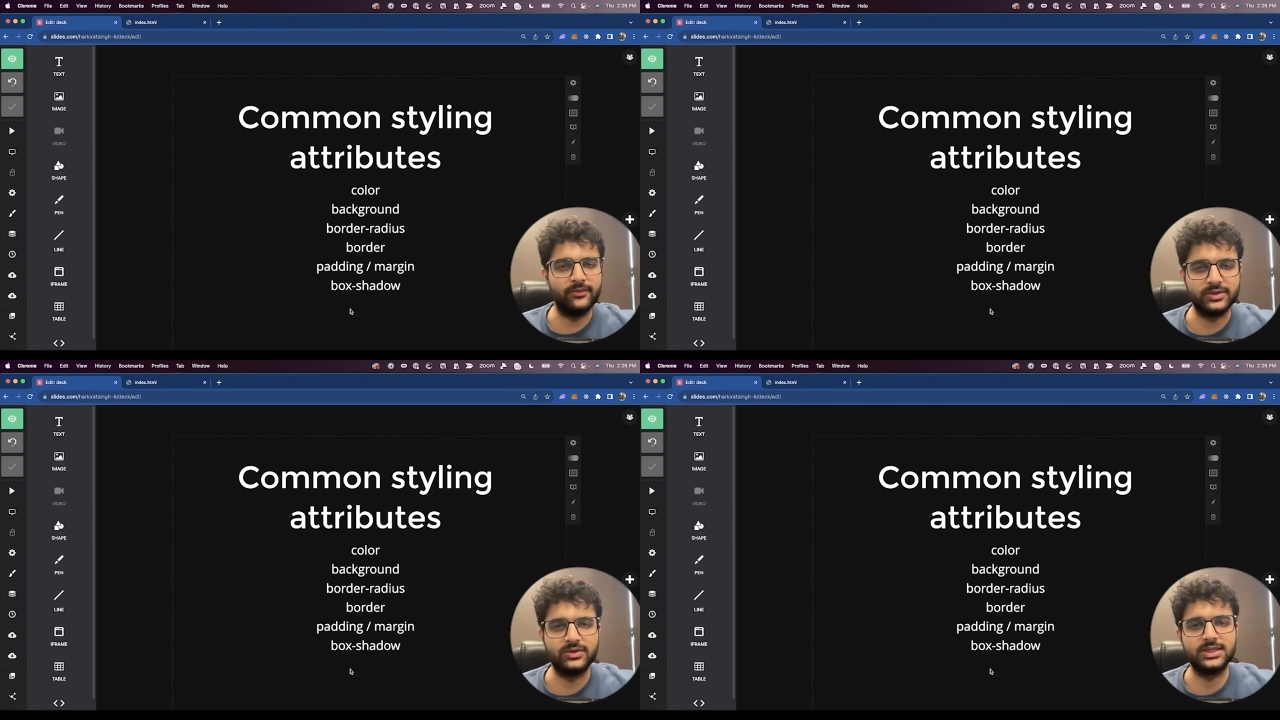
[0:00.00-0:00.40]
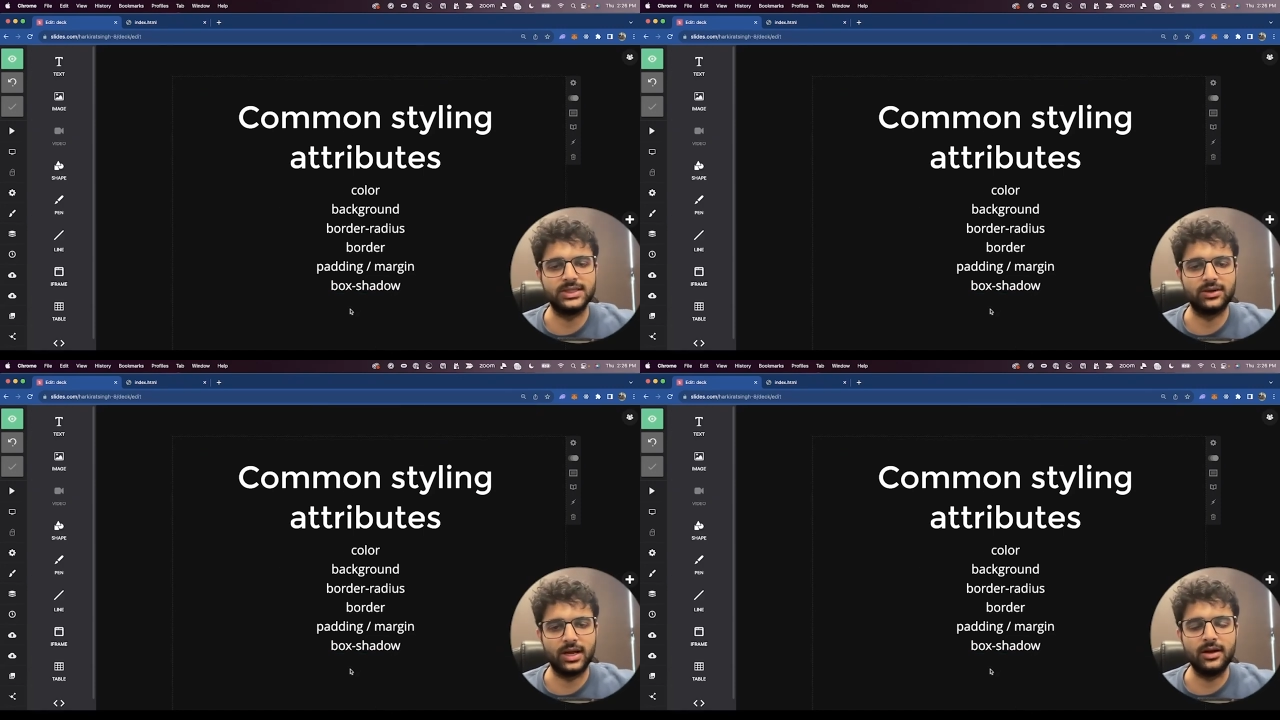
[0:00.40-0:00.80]
which was the
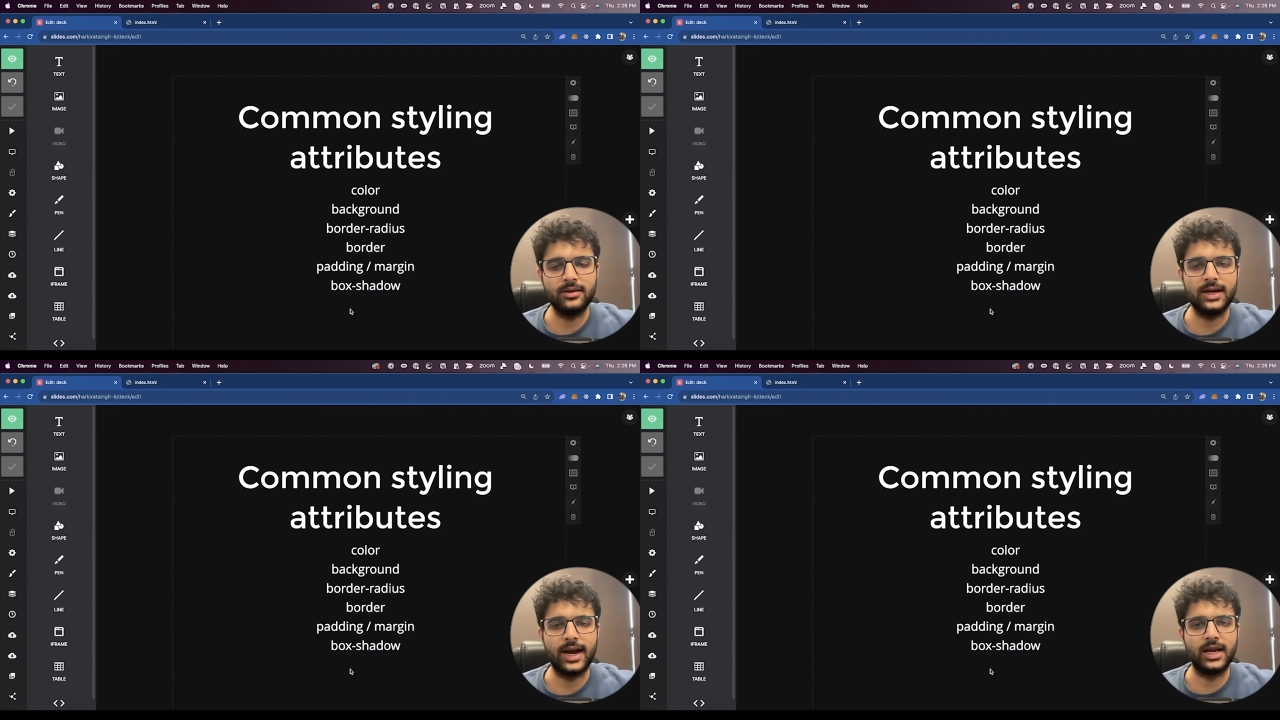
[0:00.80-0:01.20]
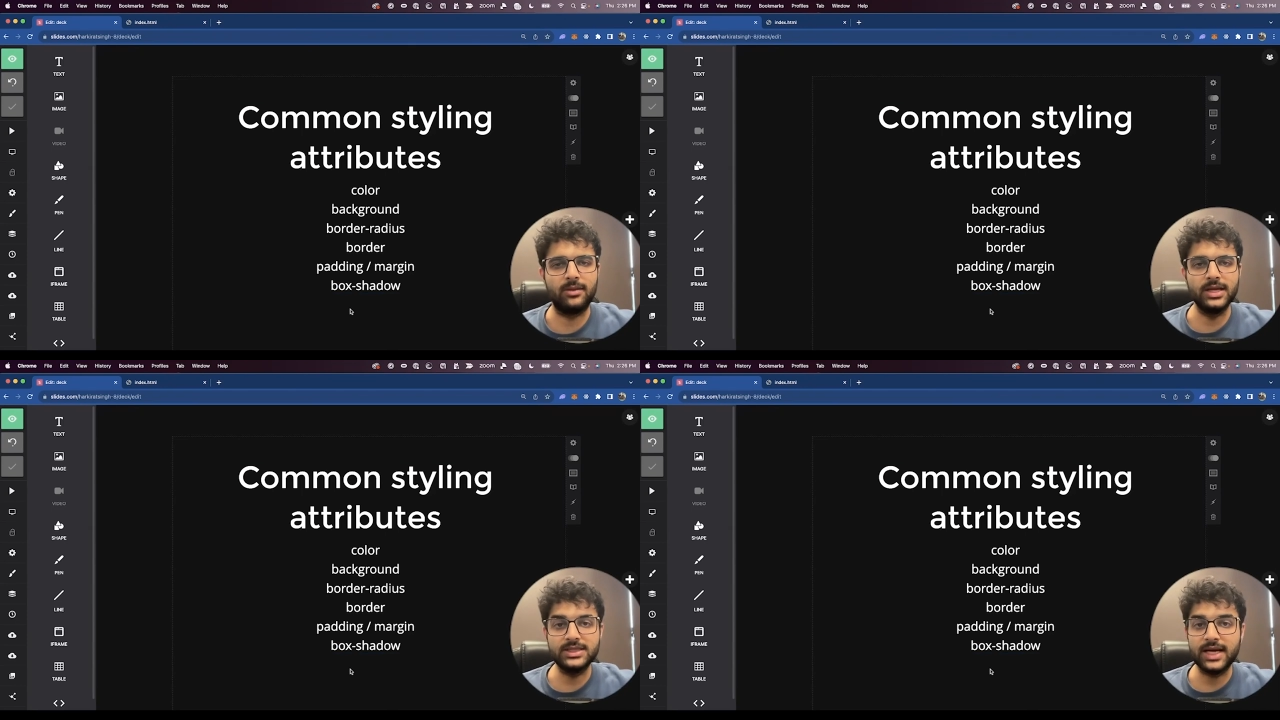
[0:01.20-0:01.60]
Zerodha landing
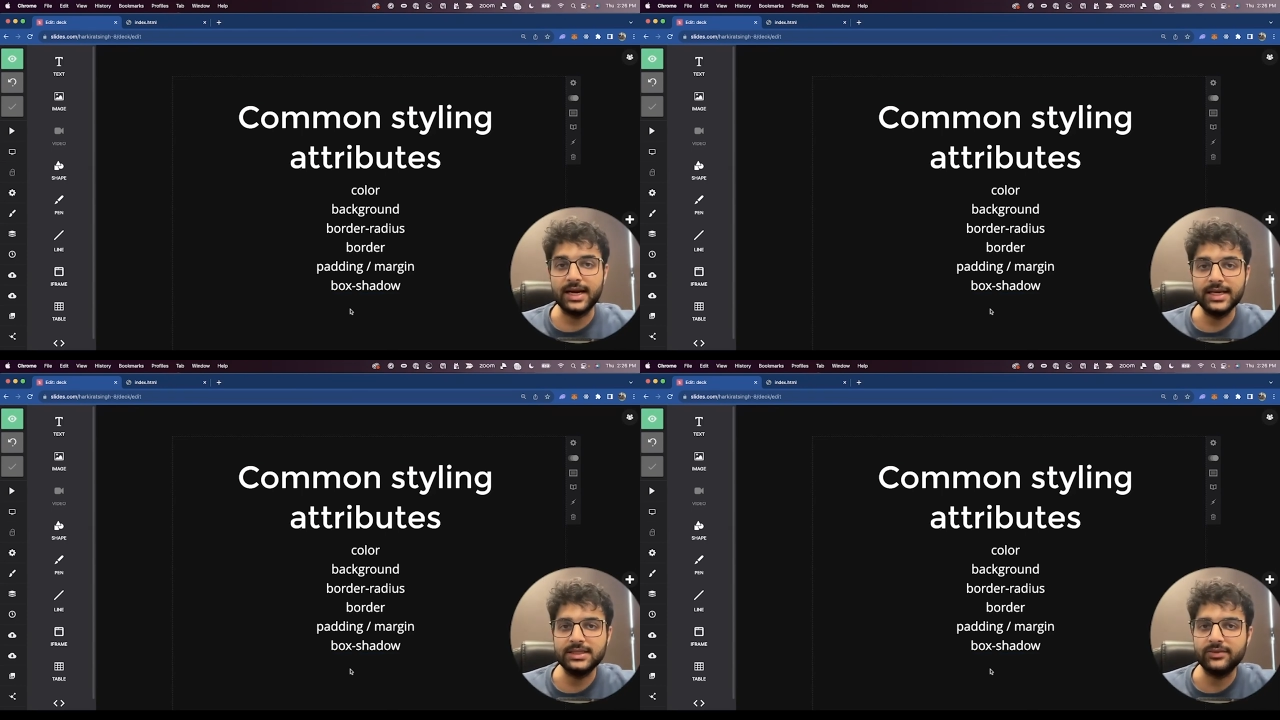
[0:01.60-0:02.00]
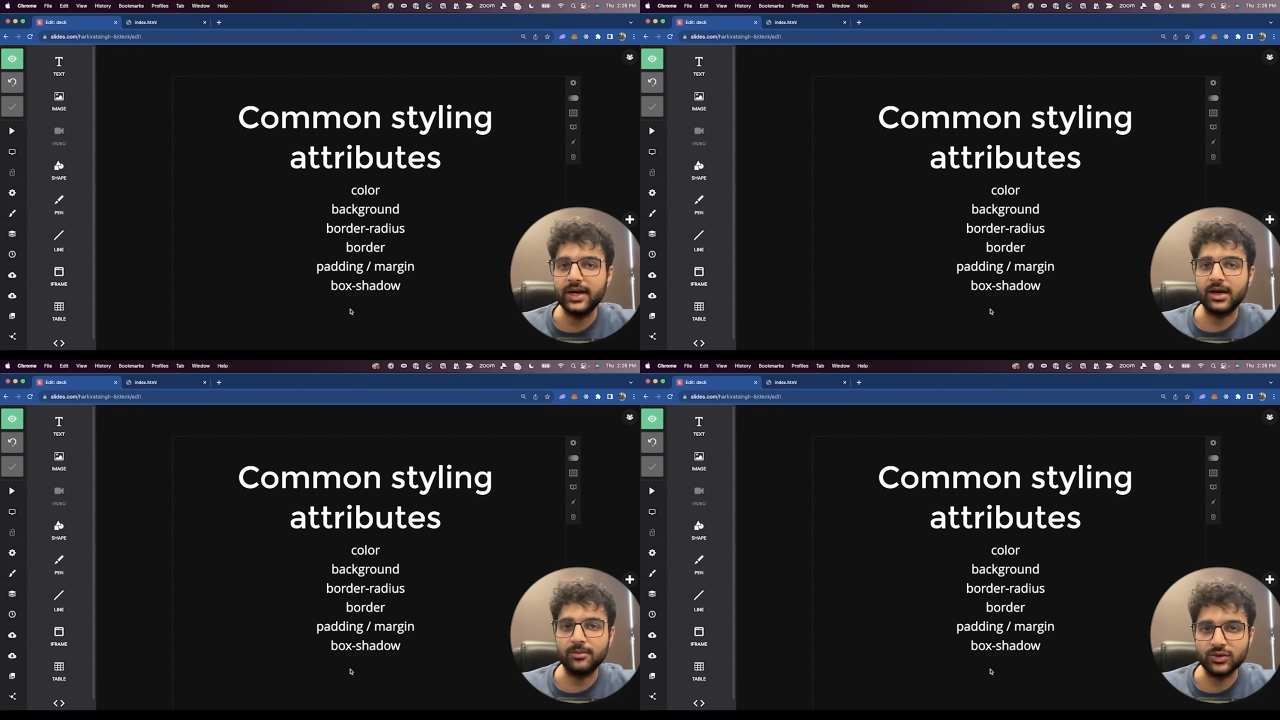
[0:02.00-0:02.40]
page, at least when
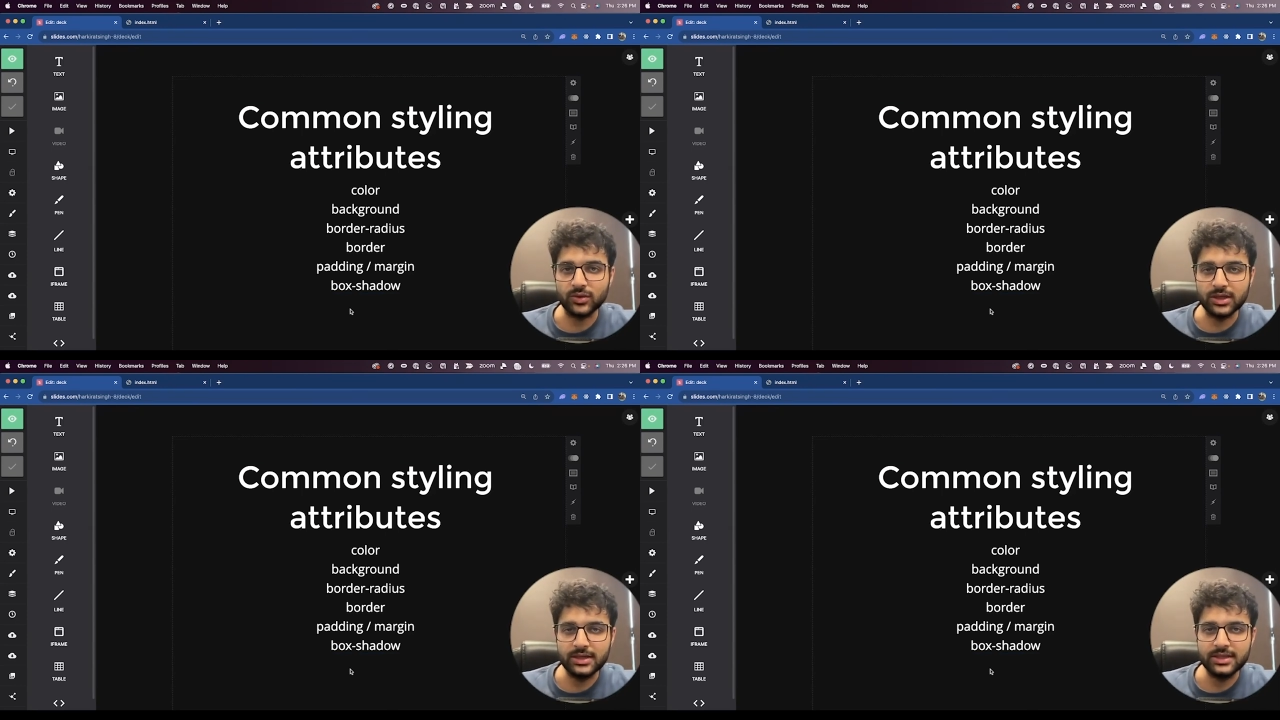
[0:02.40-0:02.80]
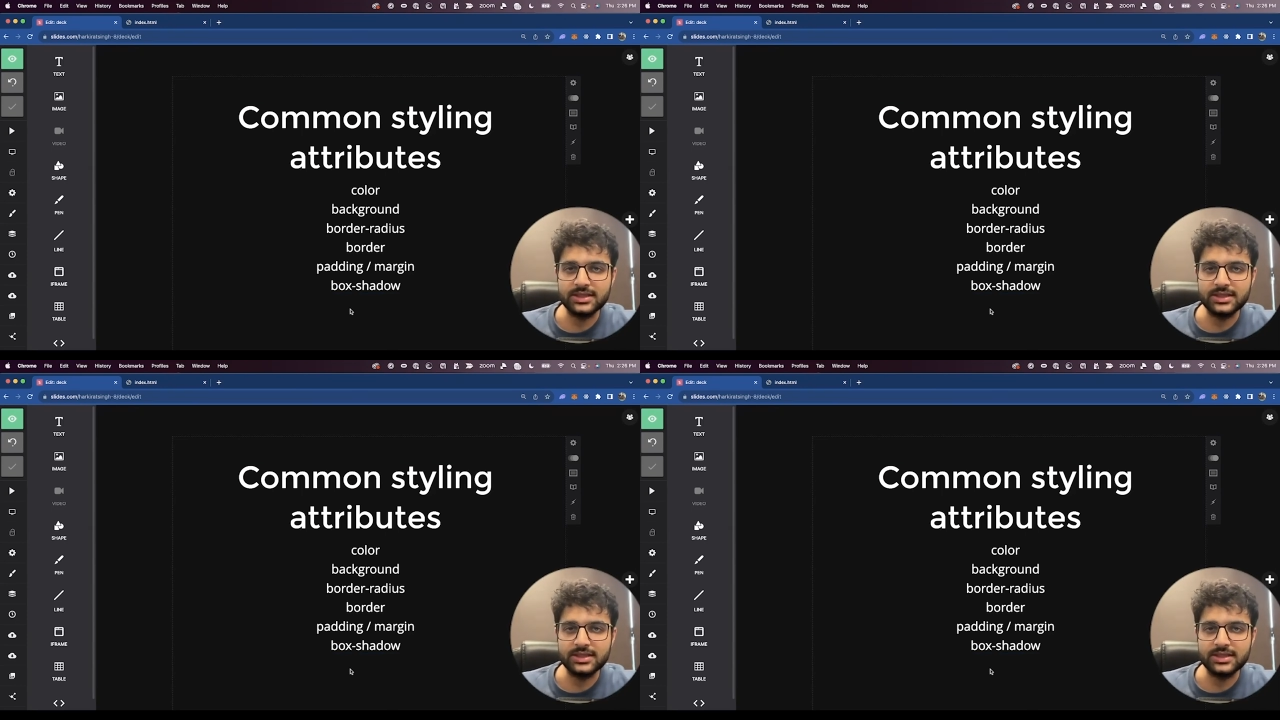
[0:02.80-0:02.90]
it comes to the